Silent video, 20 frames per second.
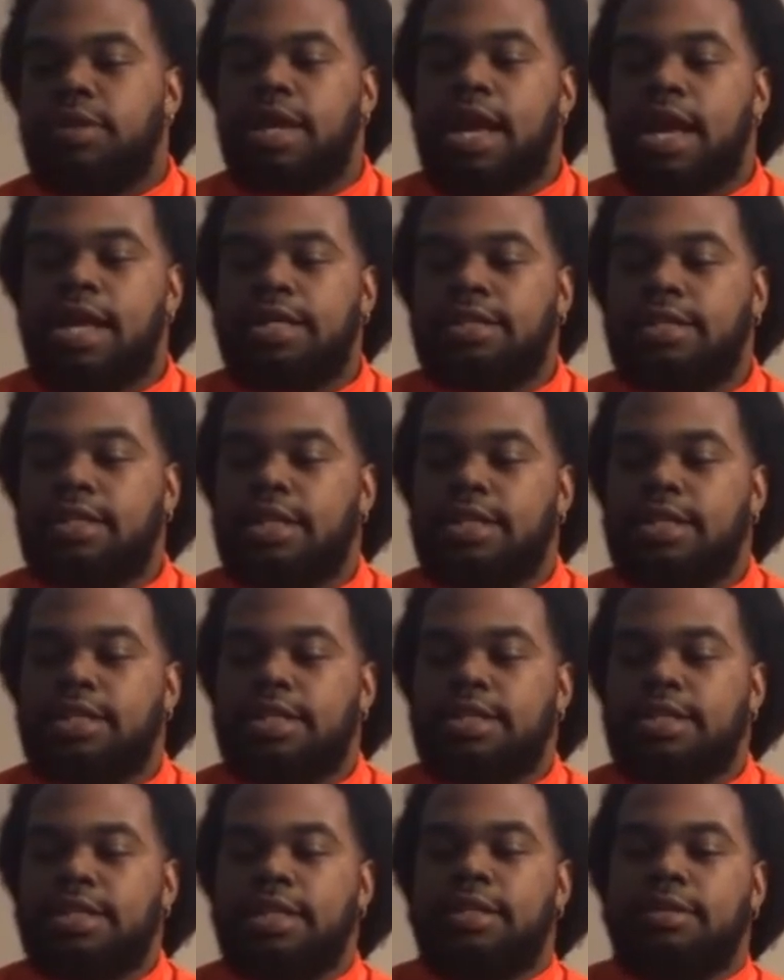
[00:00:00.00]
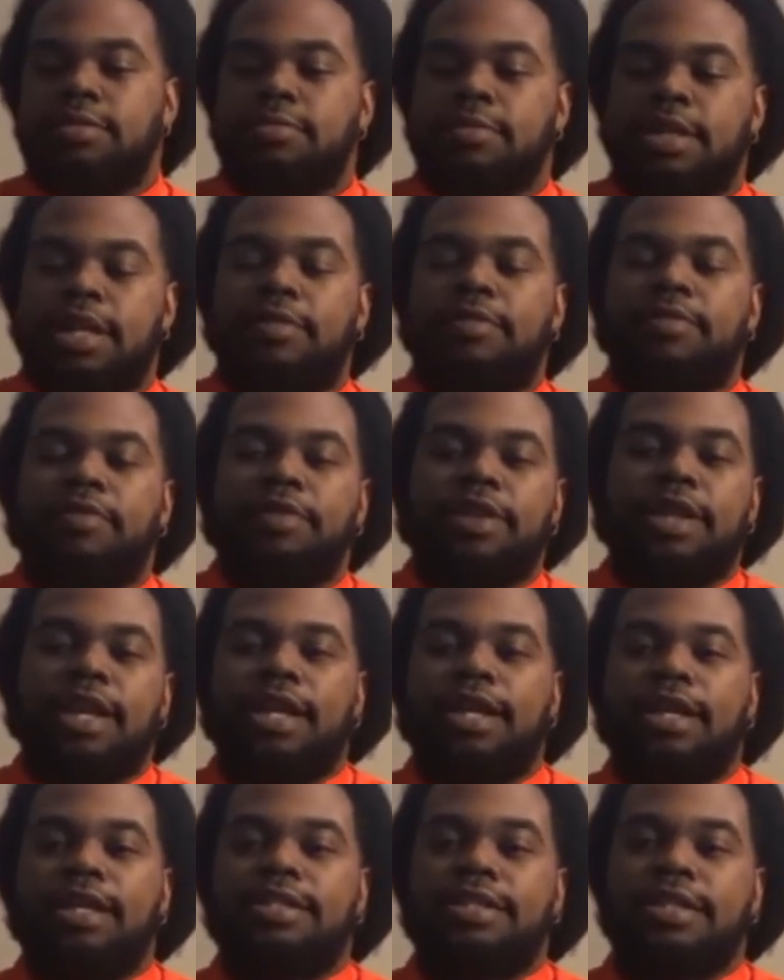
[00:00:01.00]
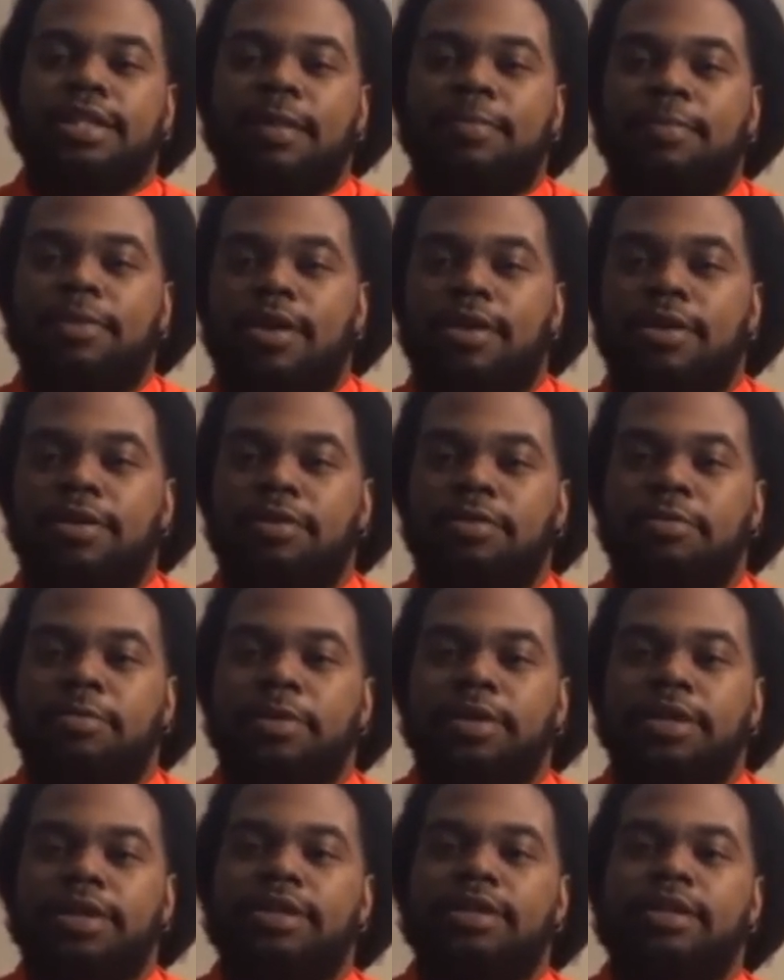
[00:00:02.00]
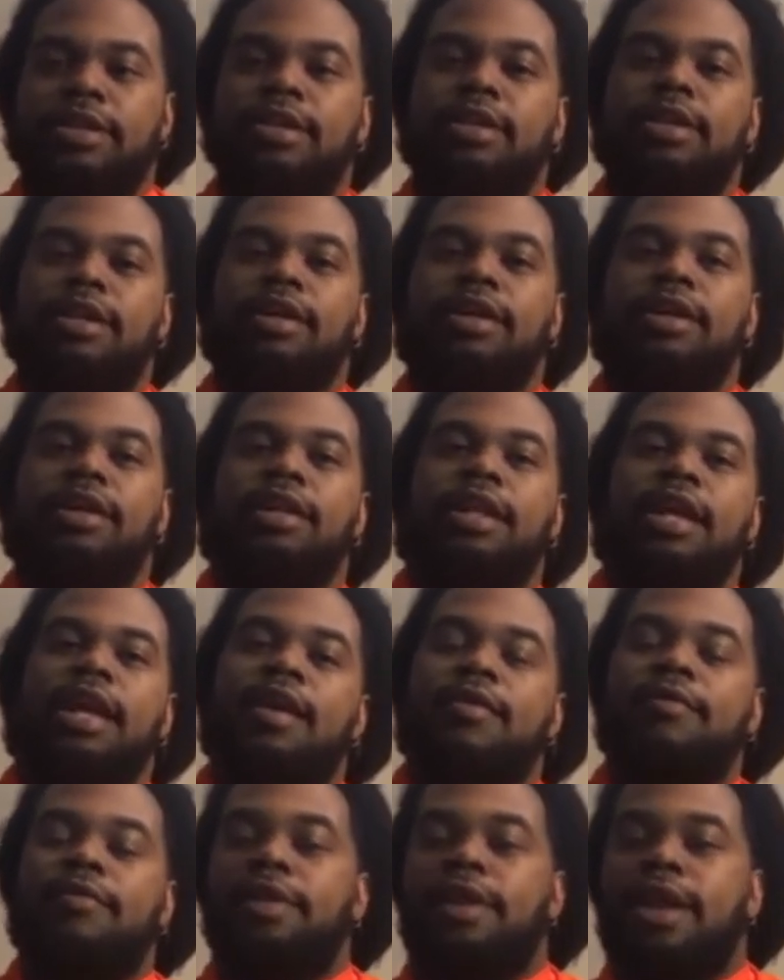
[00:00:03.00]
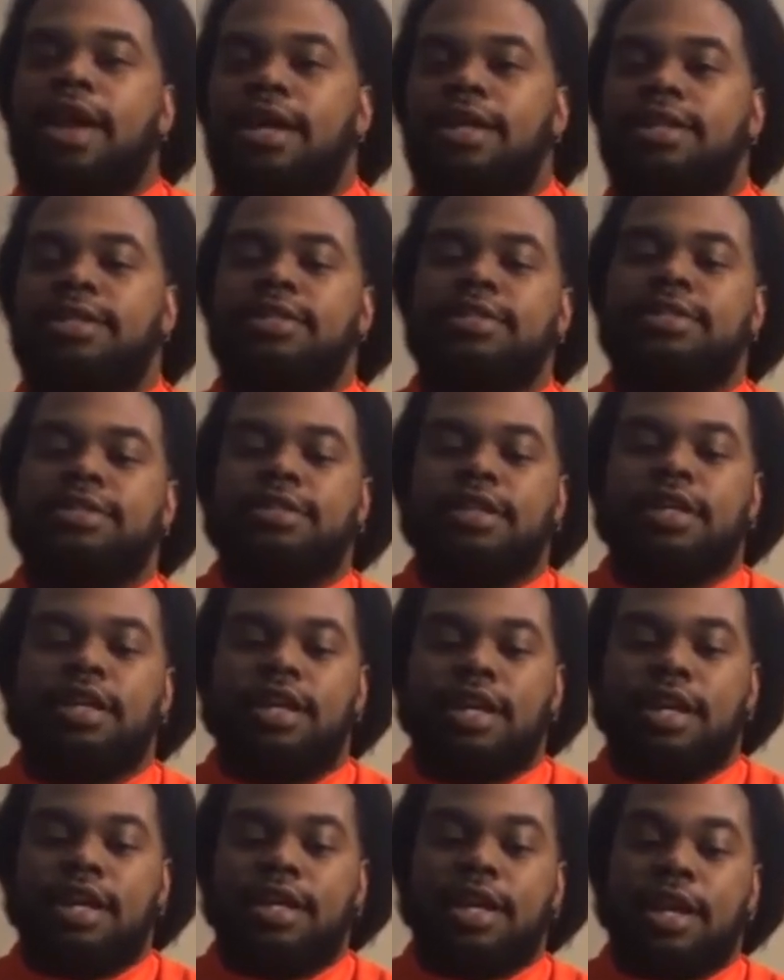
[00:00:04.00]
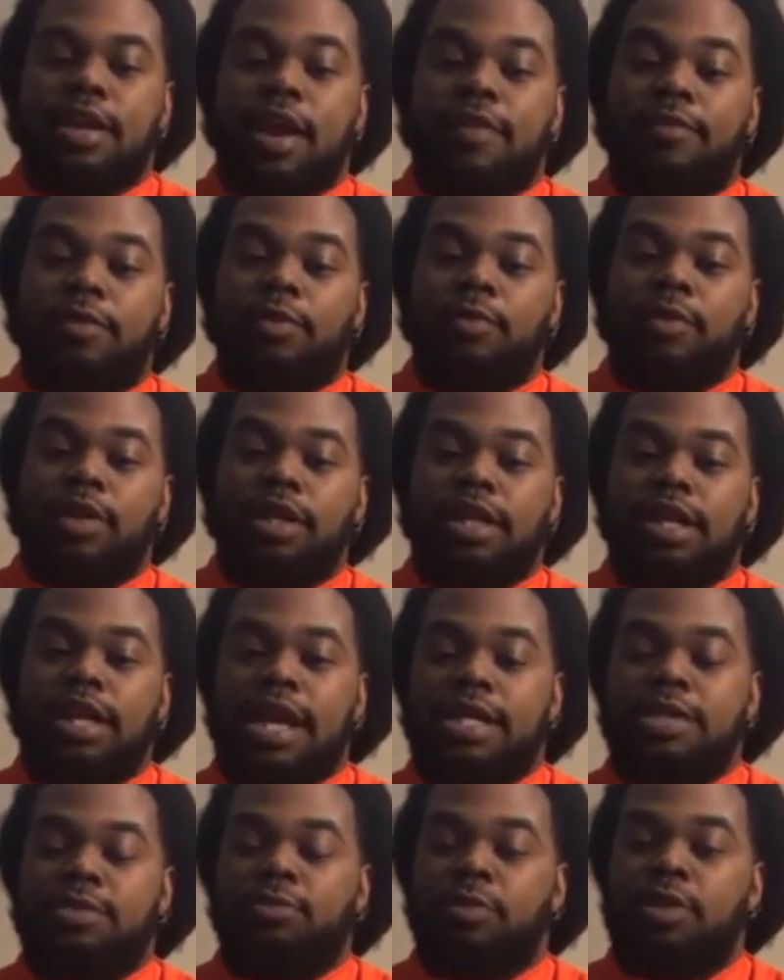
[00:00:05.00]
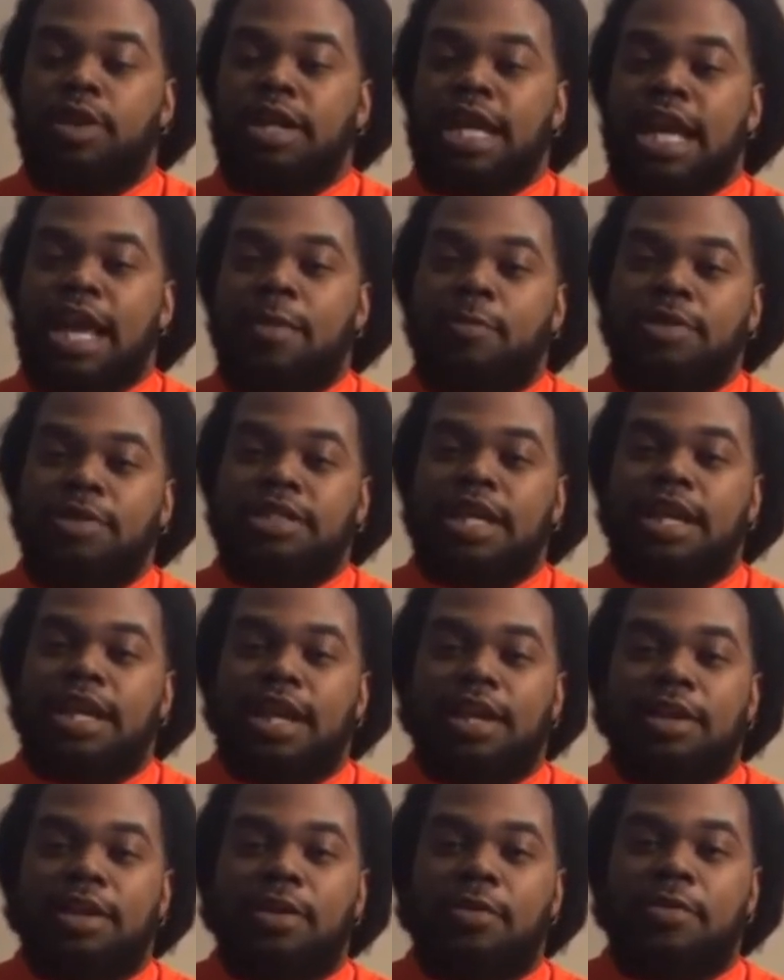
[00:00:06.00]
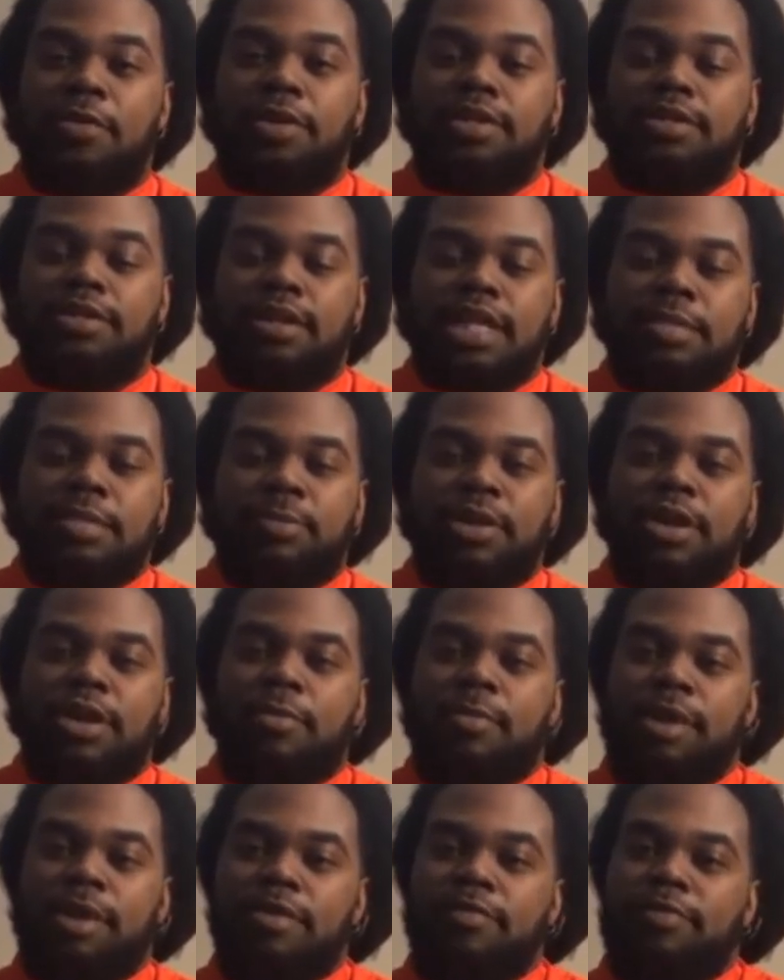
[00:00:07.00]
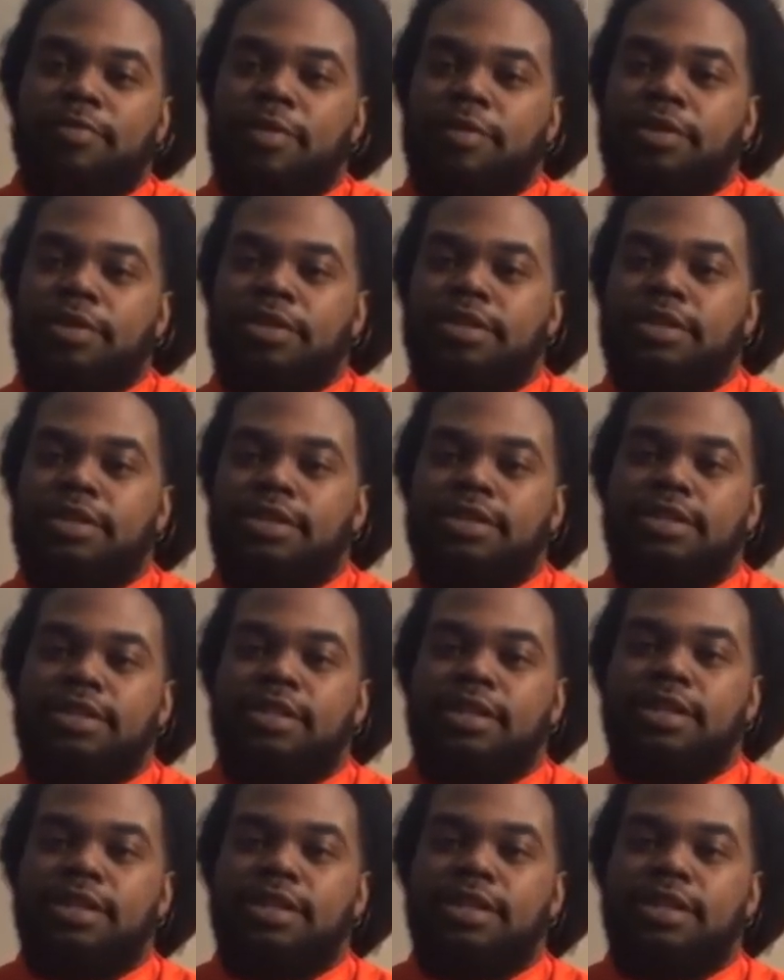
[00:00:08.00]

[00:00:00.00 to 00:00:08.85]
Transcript: Dodge City's a team that I feel like gets slept on a little bit. Uh, they have a nice, they have a really nice run game once they get it going. So that's been our main focus.